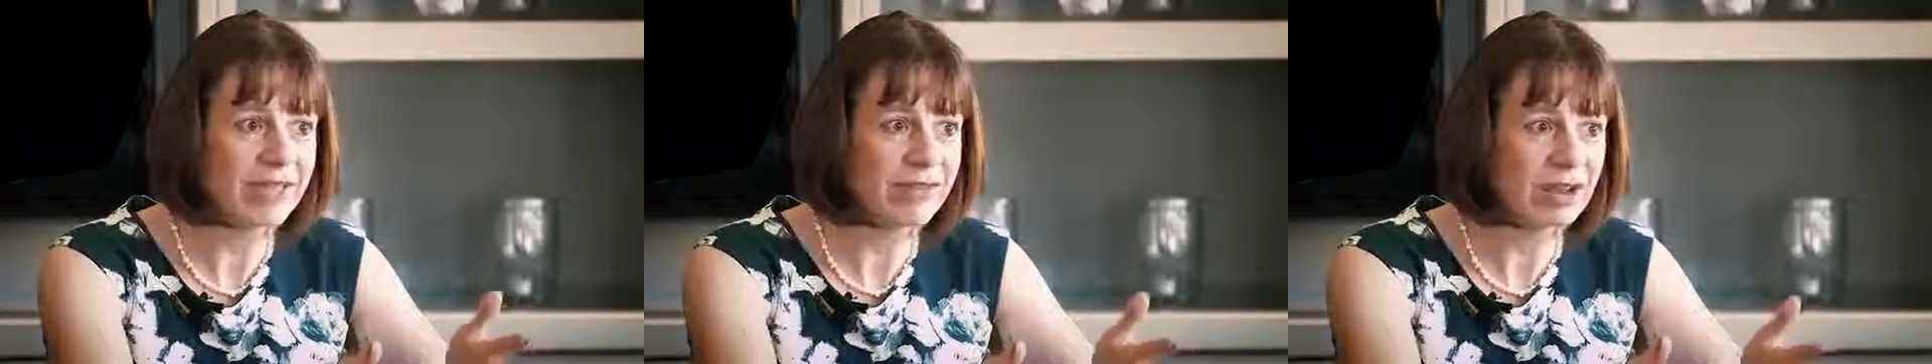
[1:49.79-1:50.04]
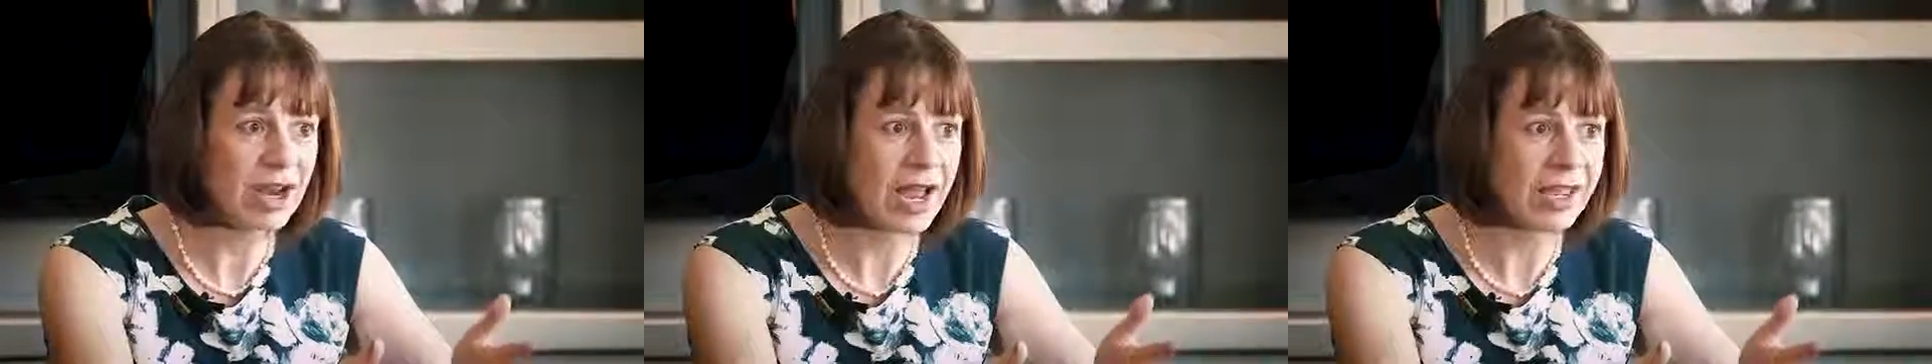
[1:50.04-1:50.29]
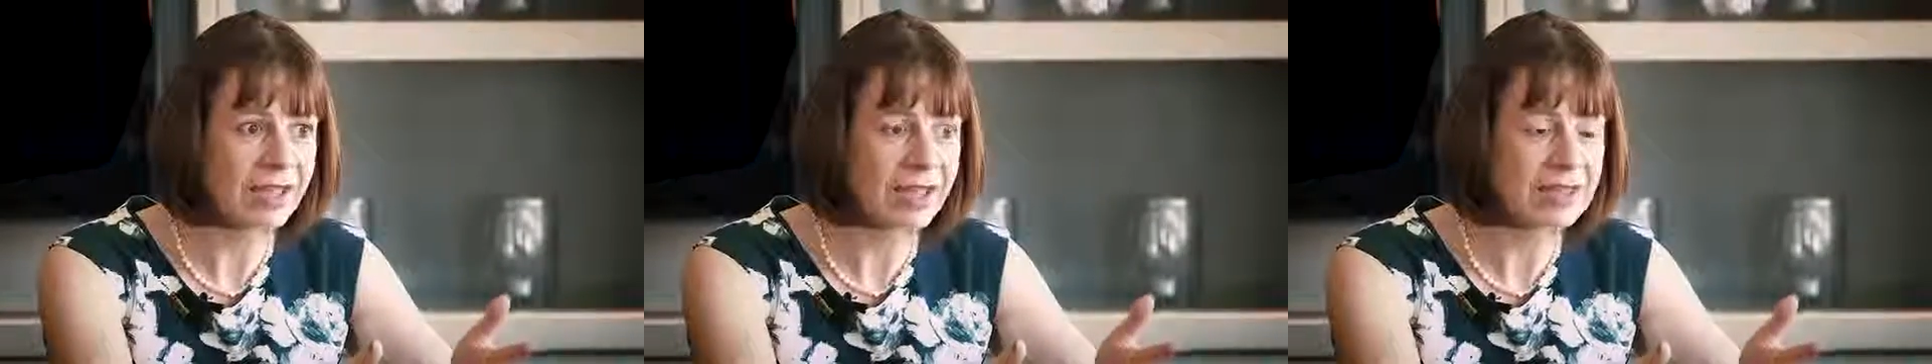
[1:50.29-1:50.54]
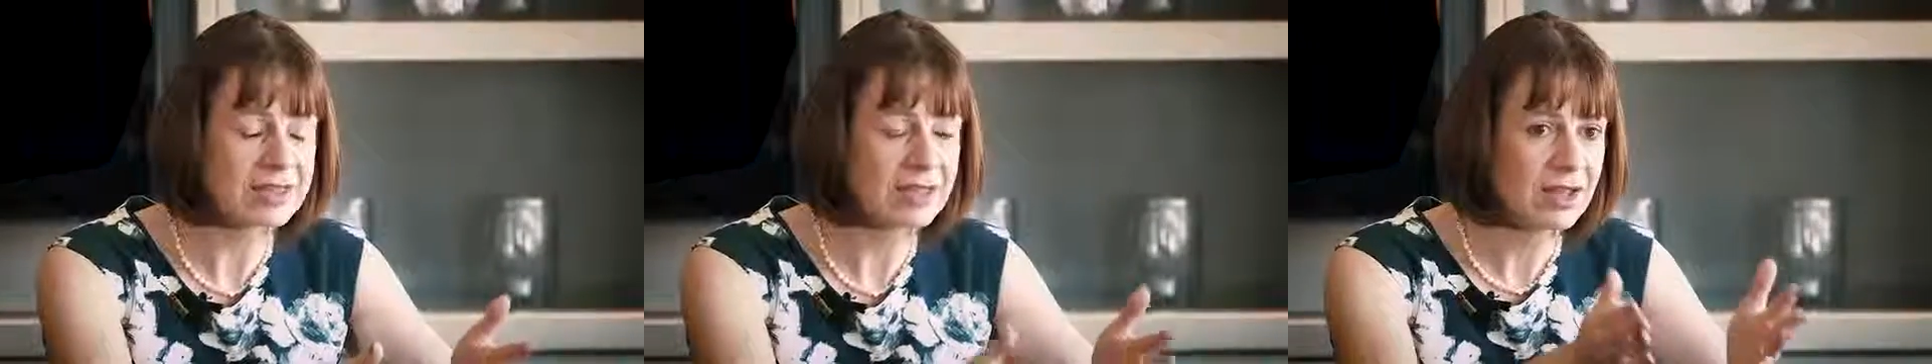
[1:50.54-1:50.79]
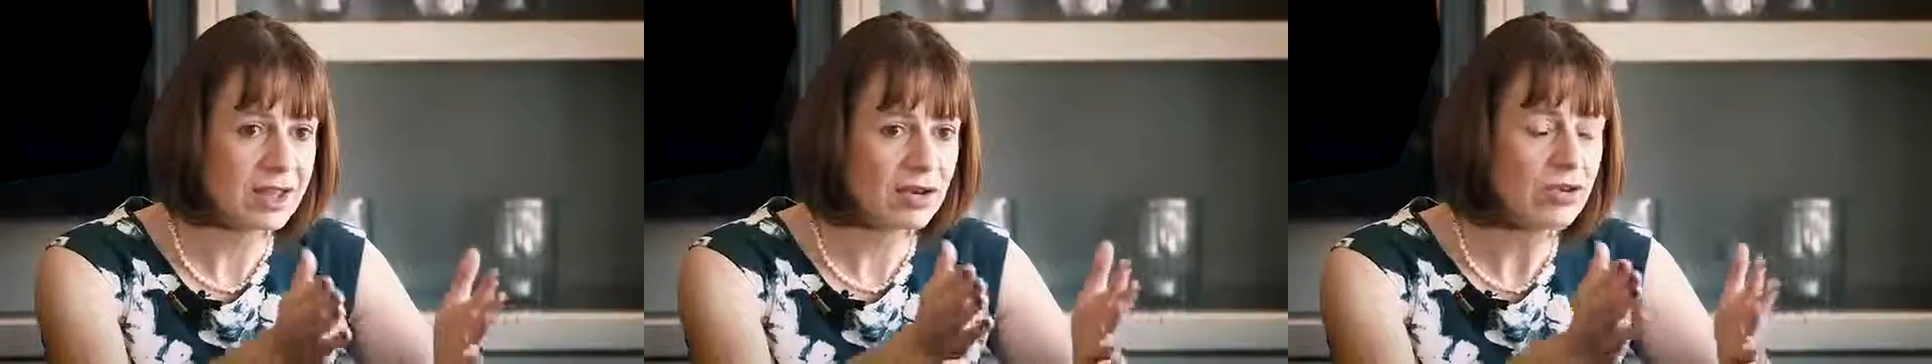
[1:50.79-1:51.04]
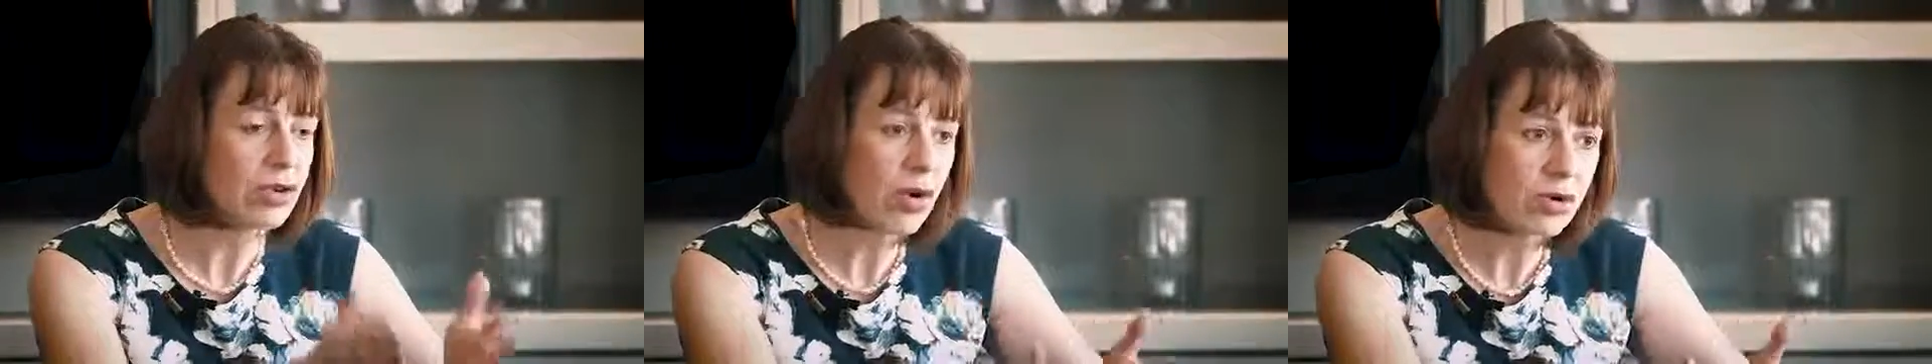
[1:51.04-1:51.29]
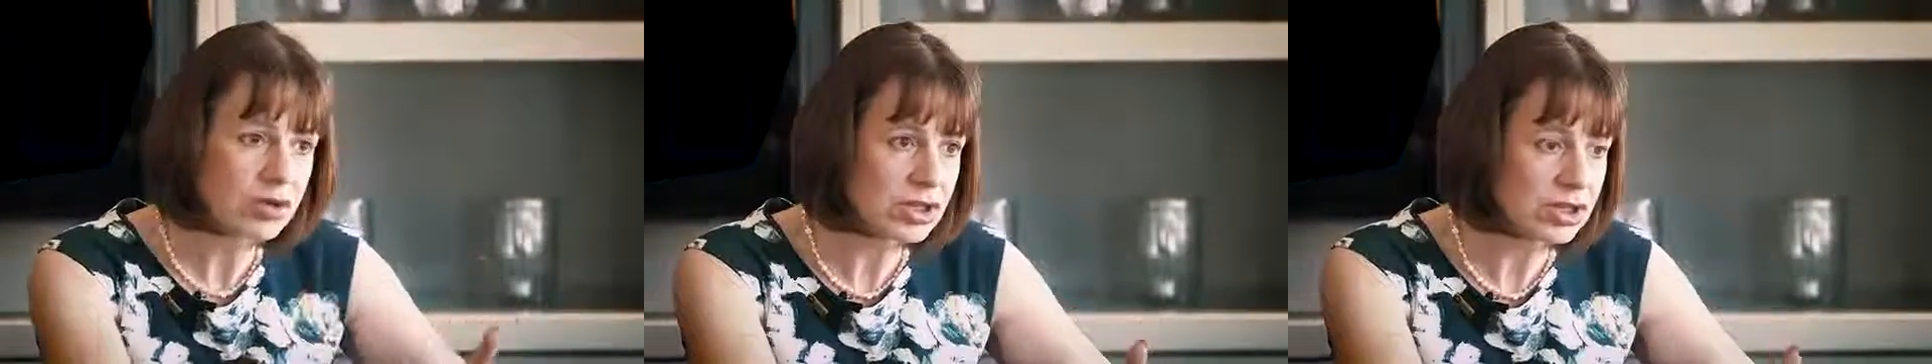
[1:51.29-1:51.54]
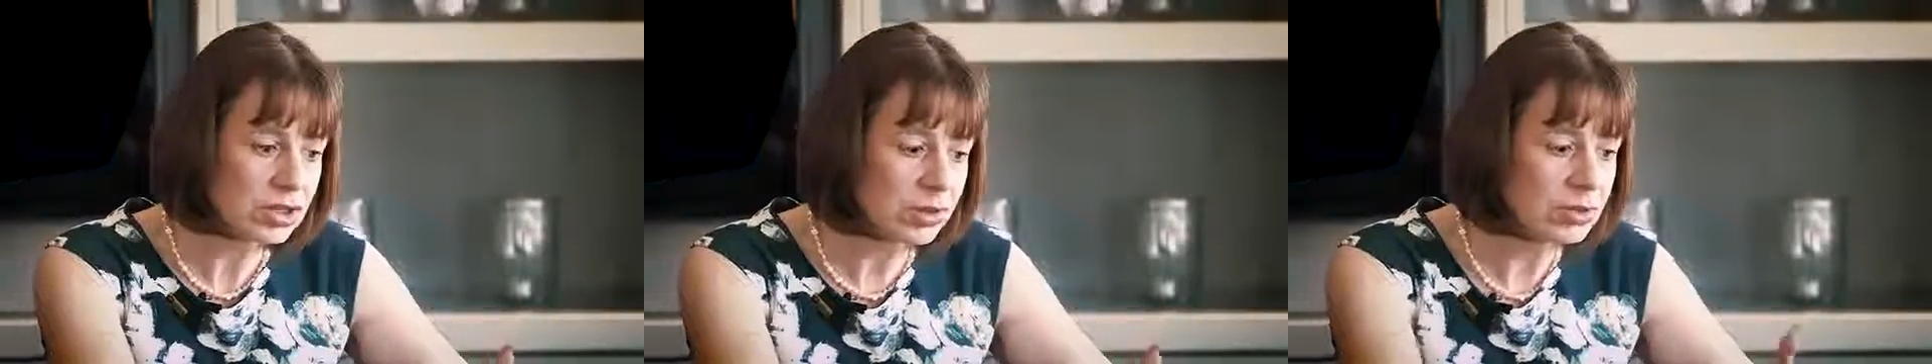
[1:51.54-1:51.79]
if you like, is not
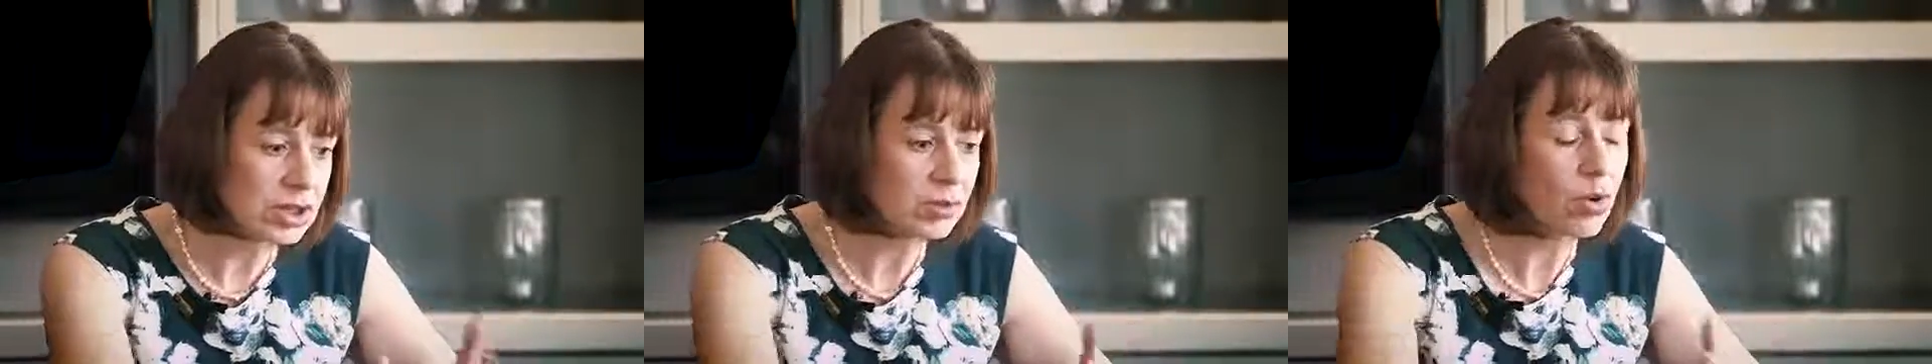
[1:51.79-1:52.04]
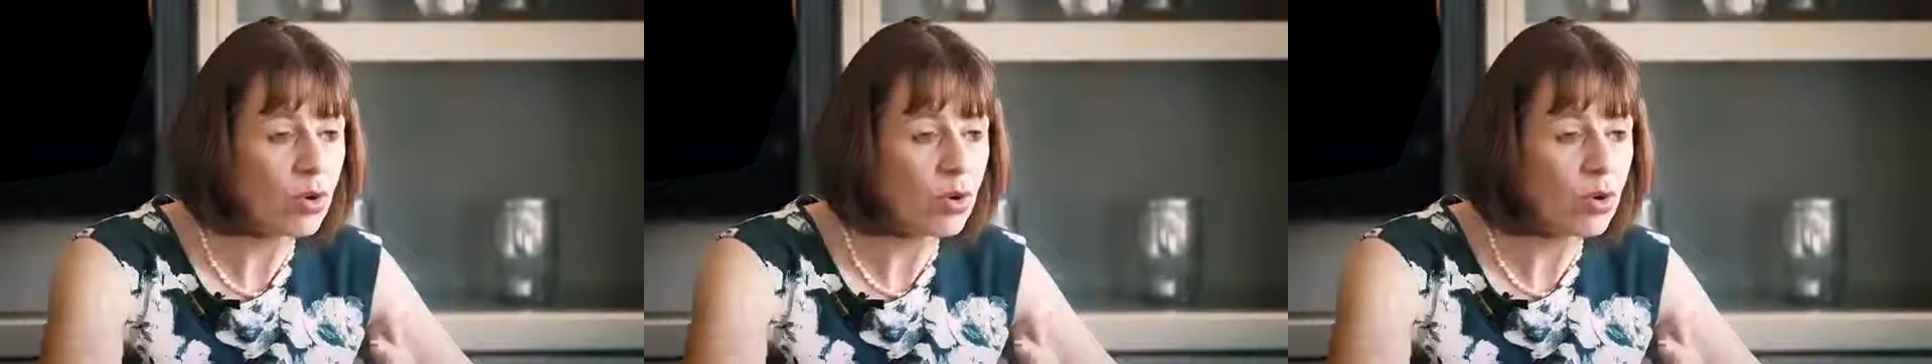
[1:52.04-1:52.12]
to do